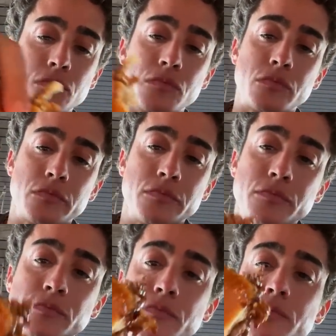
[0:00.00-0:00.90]
friends were
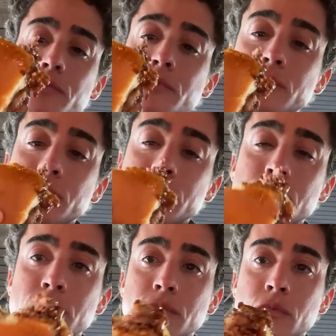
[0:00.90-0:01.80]
into as much as they could.
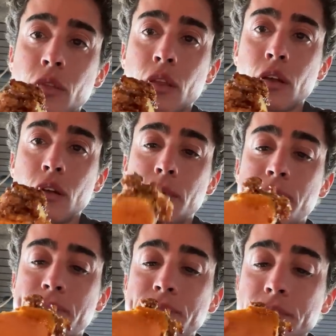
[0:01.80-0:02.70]
Wow, you guys are
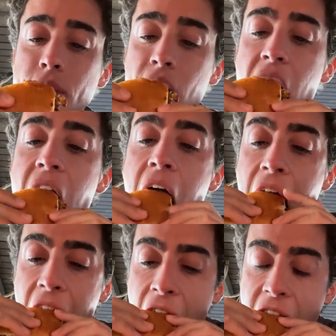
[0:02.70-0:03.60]
really into Harry Potter that
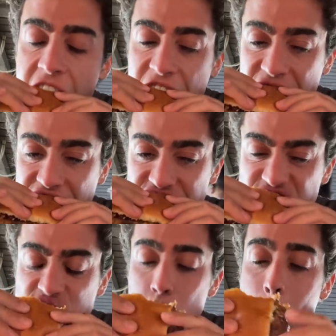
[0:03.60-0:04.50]
much?
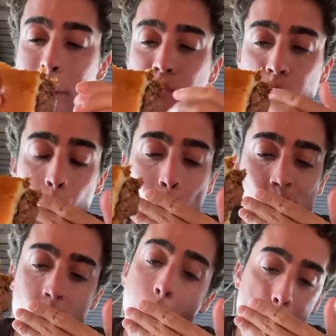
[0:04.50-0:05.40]
Alright. Now they have
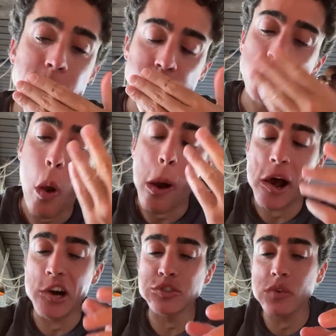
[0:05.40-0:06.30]
mugs. What are you in?
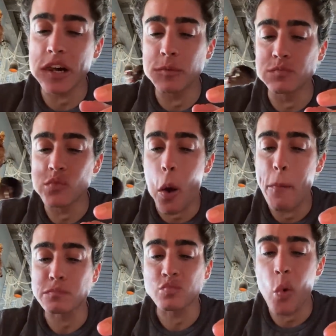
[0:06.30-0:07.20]
It's fucking
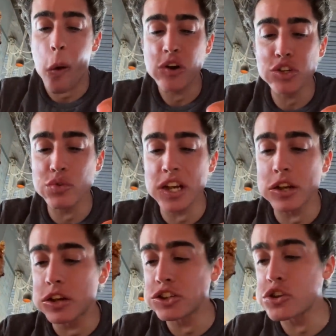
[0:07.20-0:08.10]

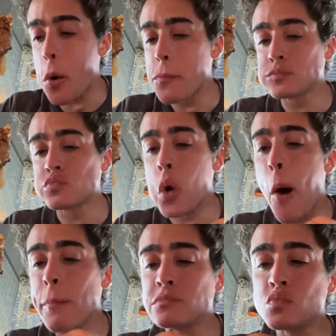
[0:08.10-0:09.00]
ridiculous. What do you like?
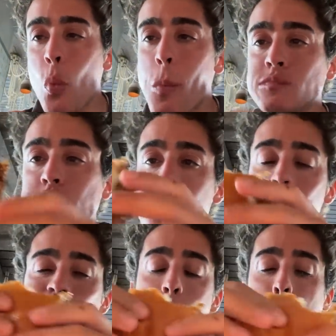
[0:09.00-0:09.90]
I feel like
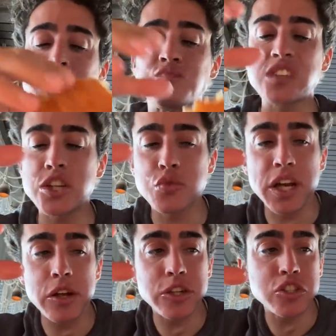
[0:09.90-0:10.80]
that. That's
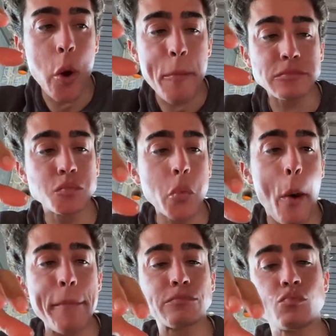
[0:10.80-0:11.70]
ridiculous.
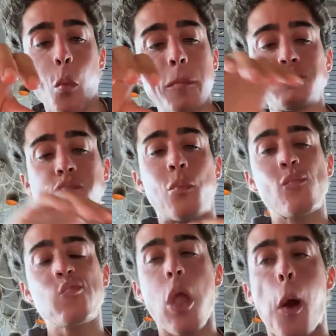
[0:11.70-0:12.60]
Everybody knows everything.